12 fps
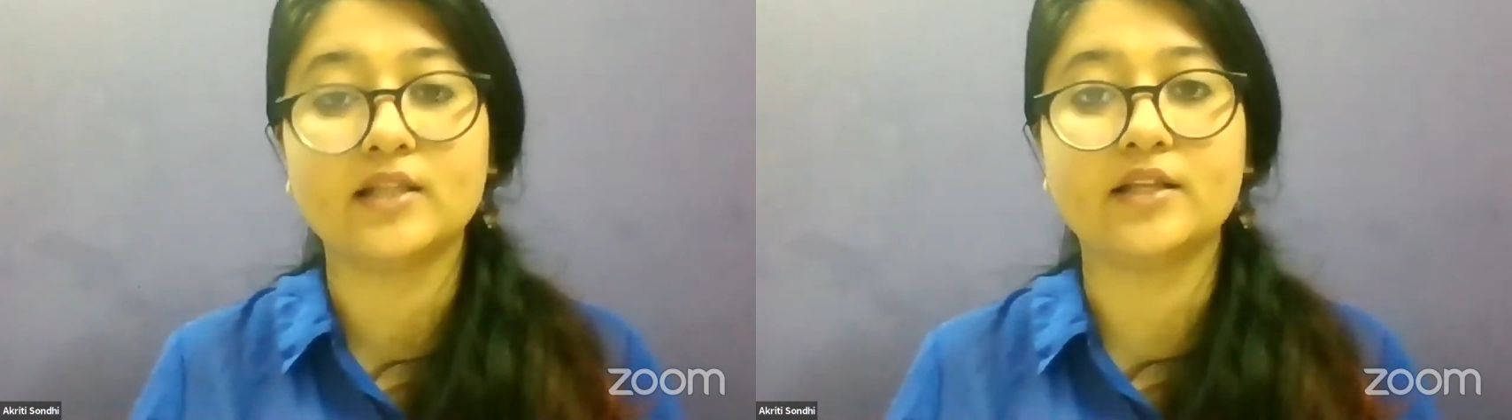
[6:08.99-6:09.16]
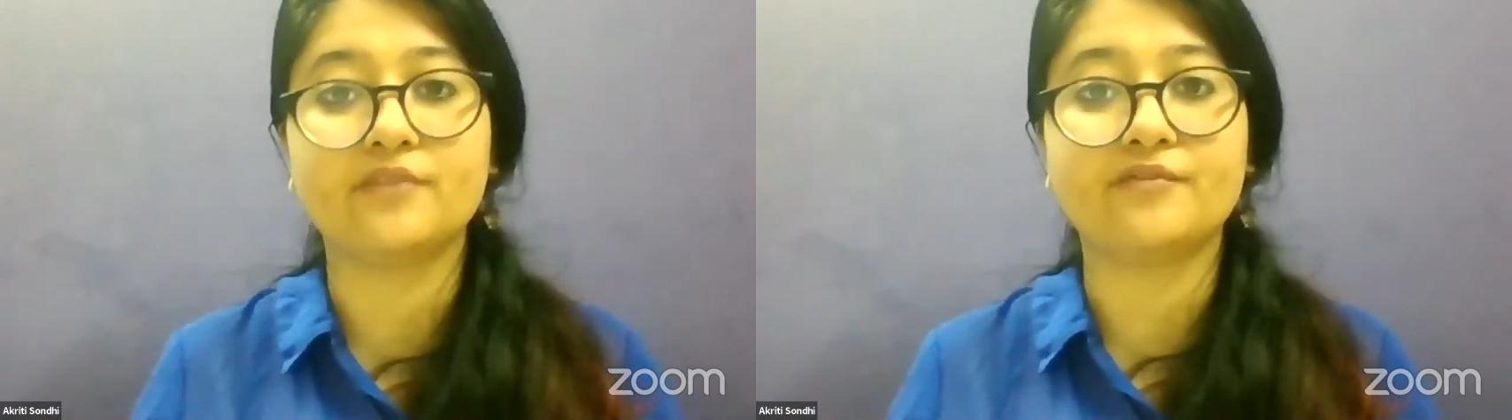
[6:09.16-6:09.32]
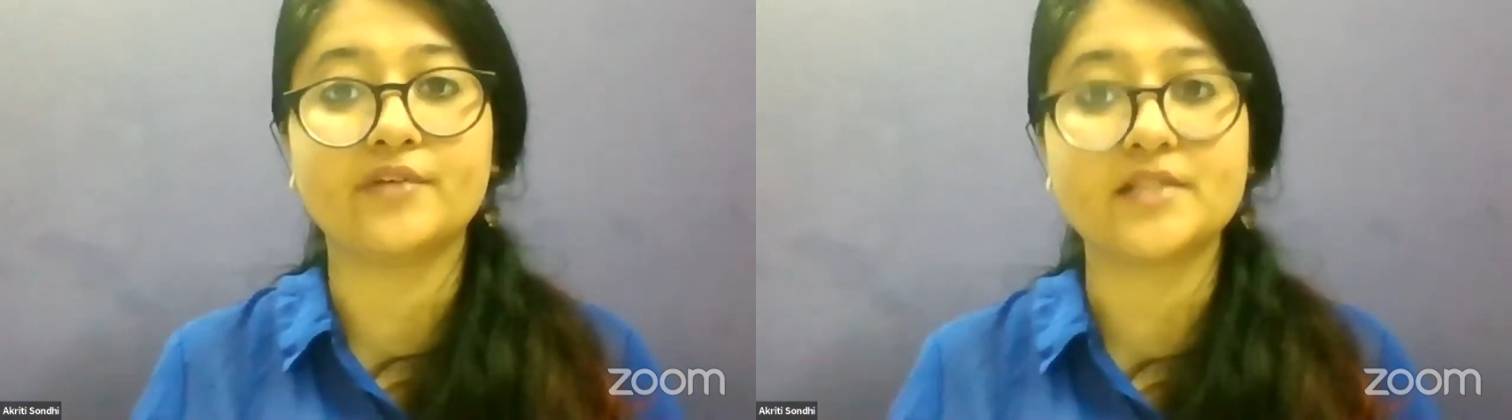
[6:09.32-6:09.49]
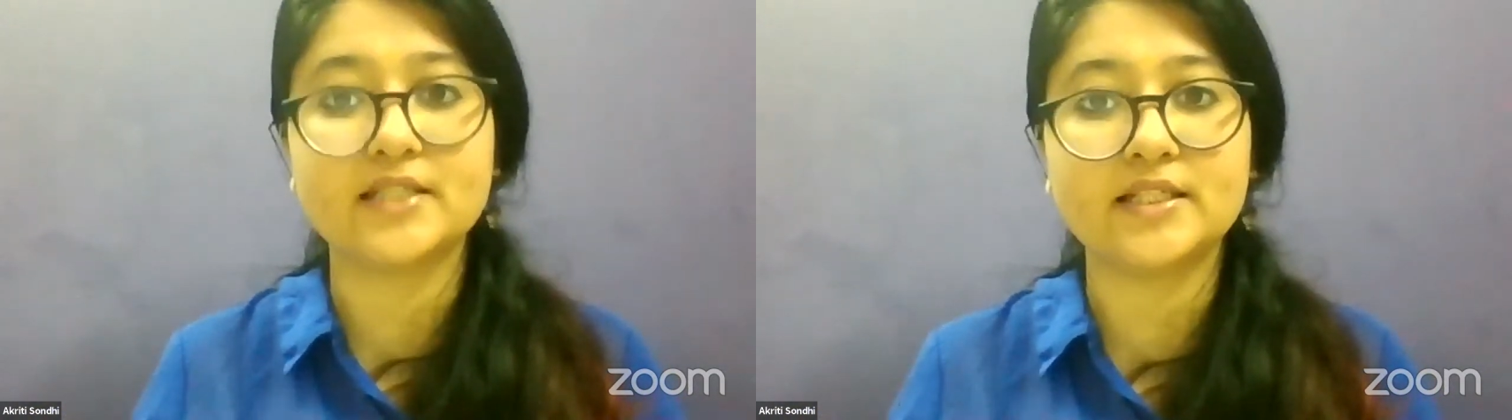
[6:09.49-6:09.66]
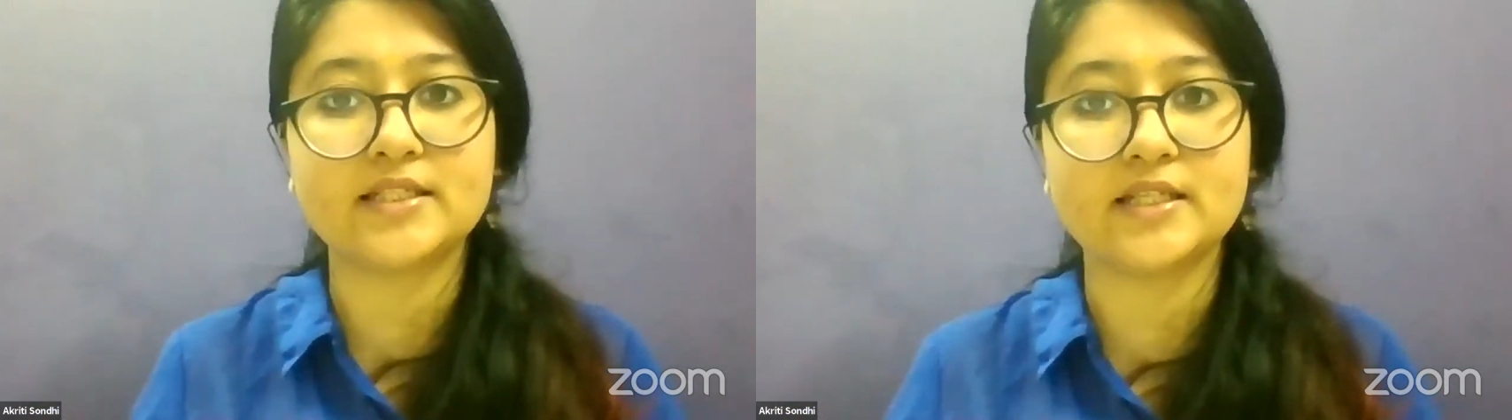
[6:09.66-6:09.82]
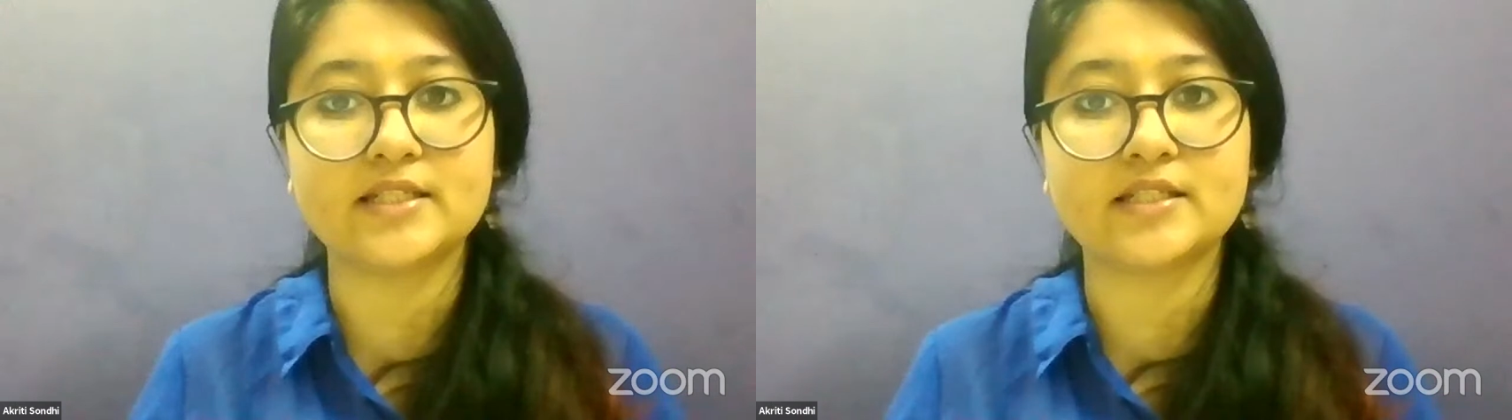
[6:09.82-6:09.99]
the
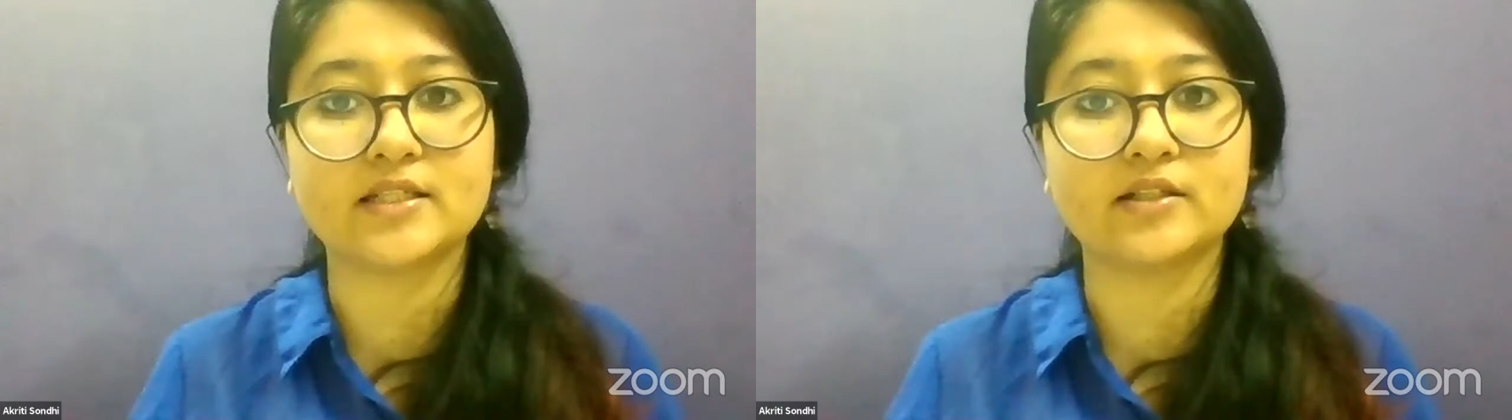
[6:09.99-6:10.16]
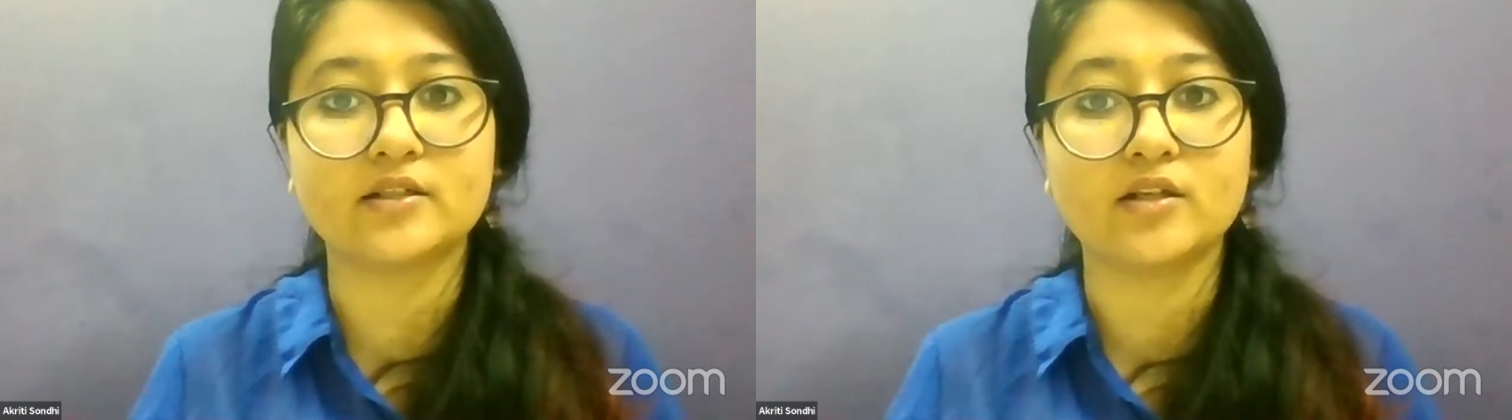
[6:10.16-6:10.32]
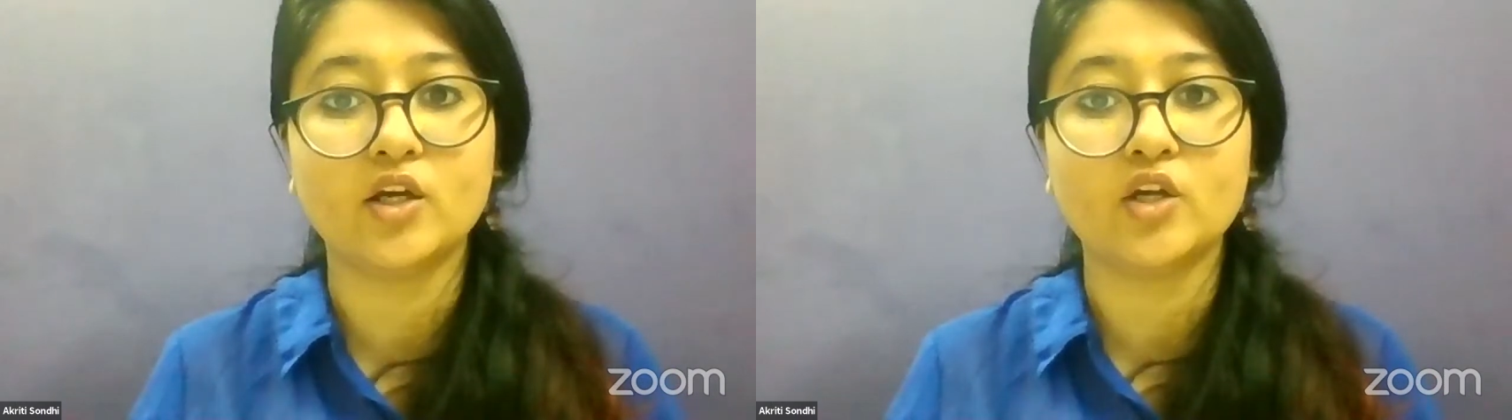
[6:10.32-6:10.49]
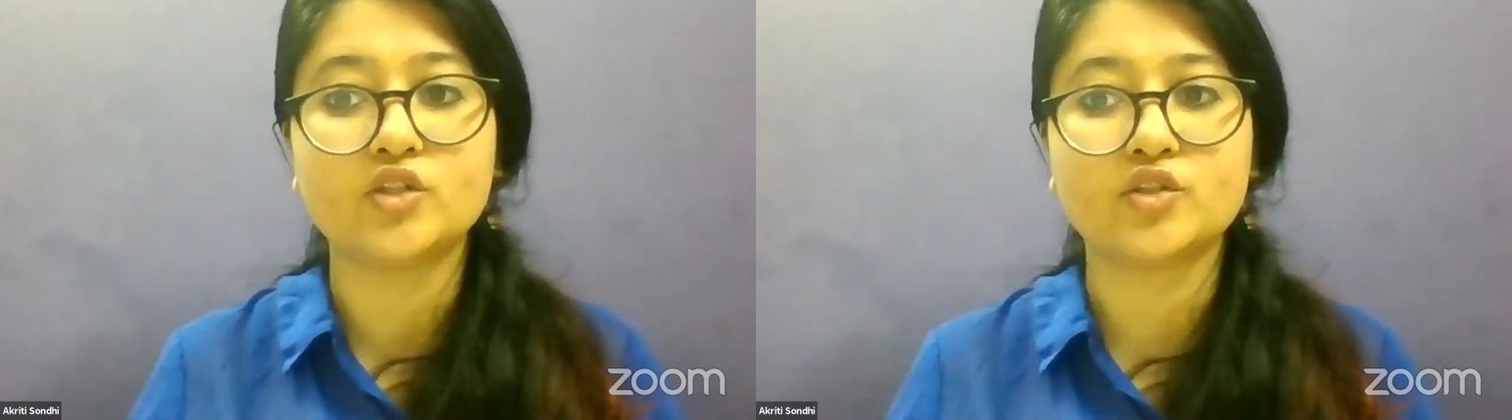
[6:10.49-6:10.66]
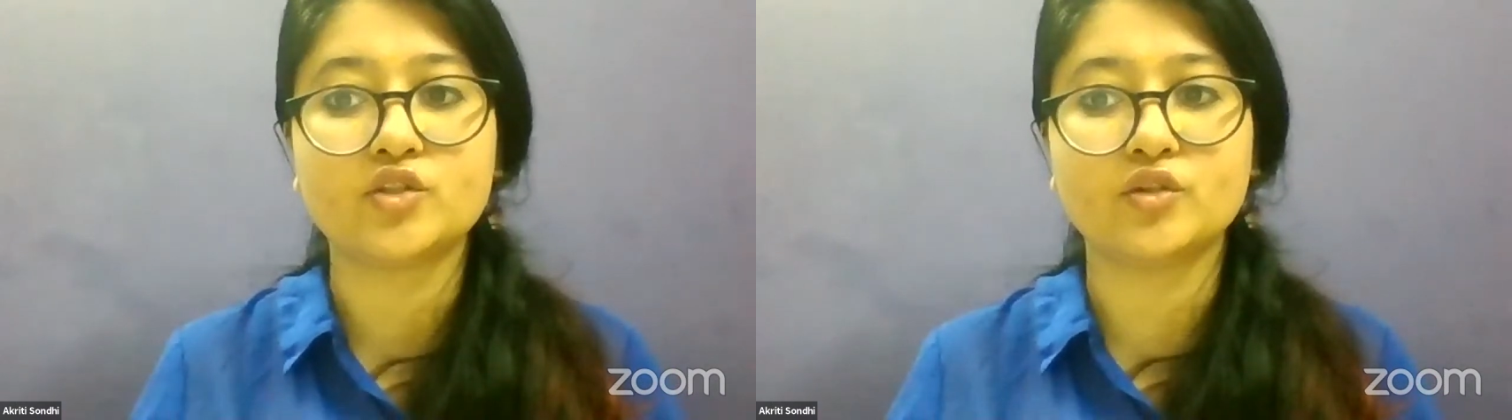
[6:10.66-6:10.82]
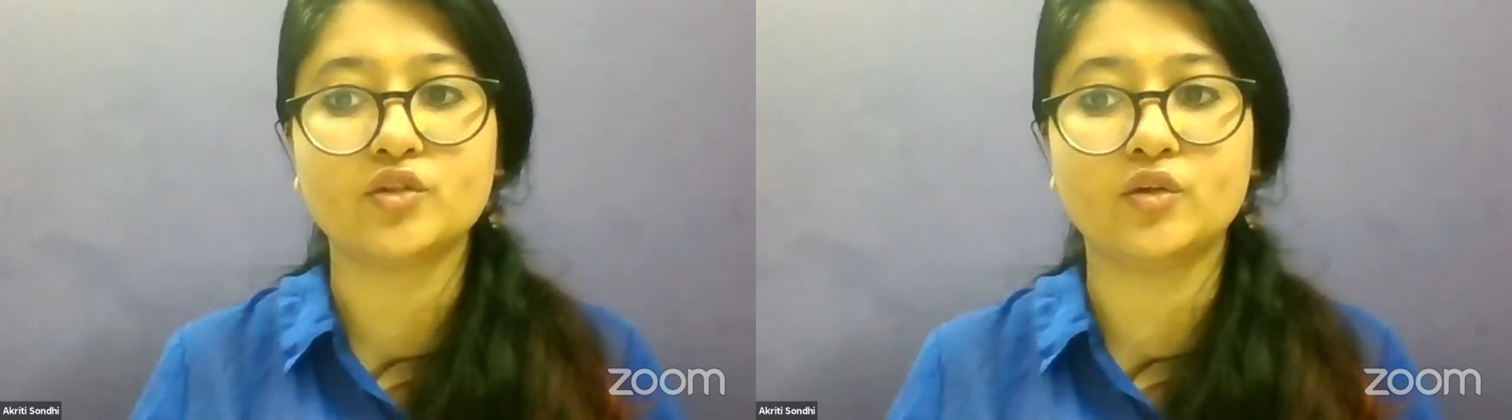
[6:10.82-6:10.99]
facilitator
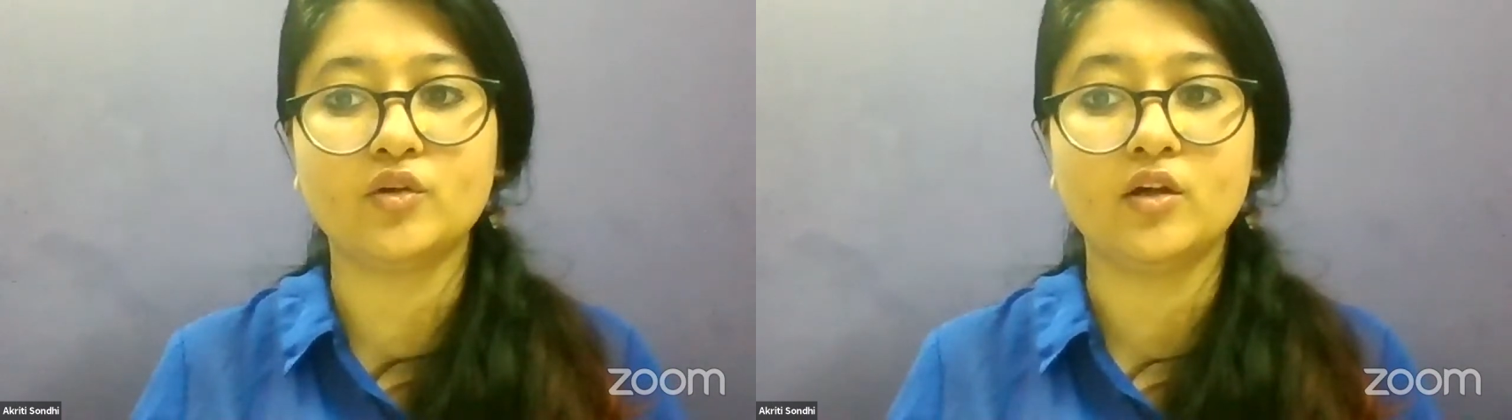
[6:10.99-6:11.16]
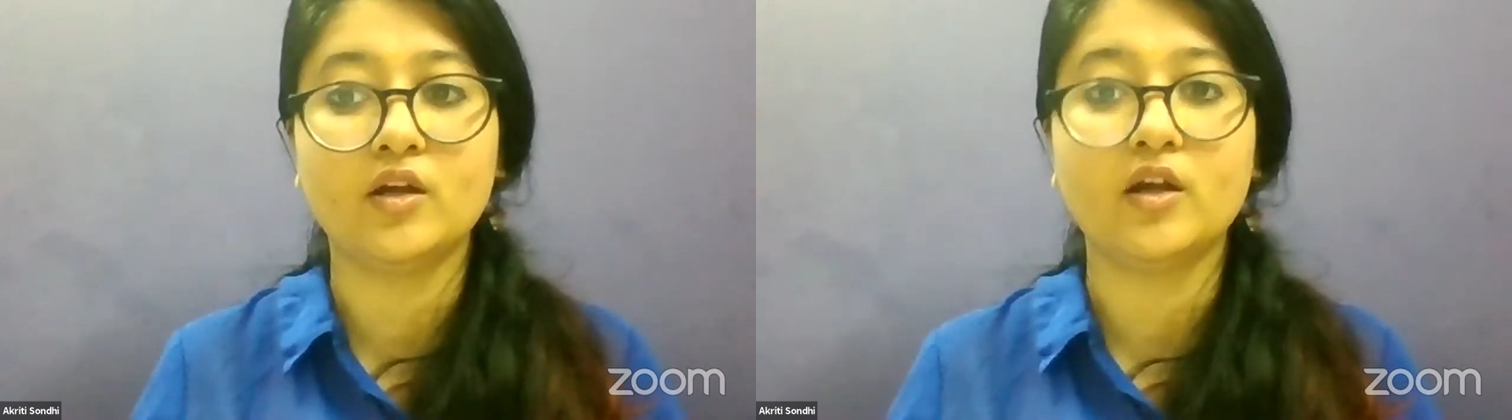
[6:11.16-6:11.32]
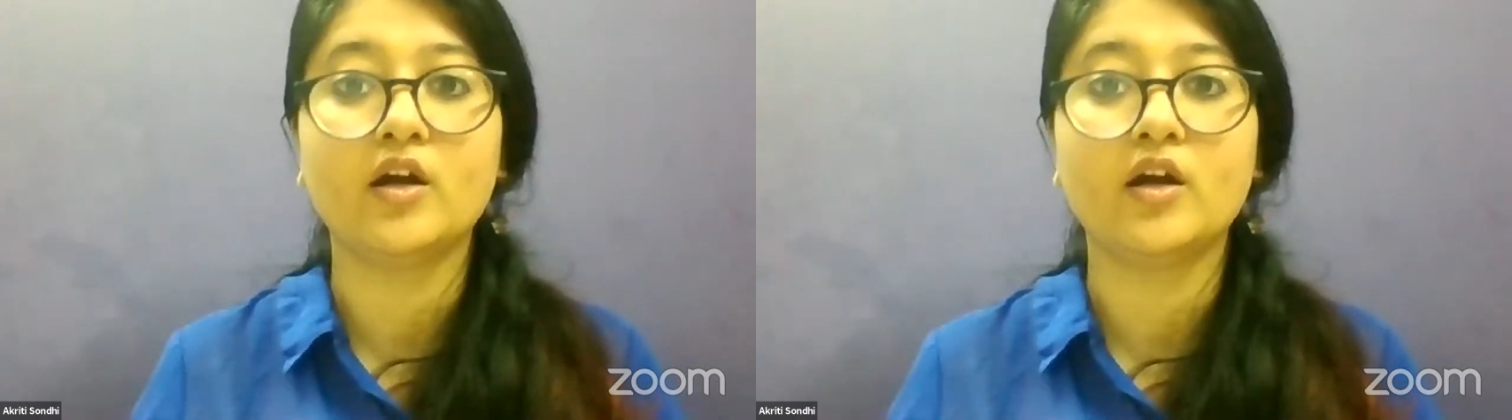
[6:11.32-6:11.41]
to,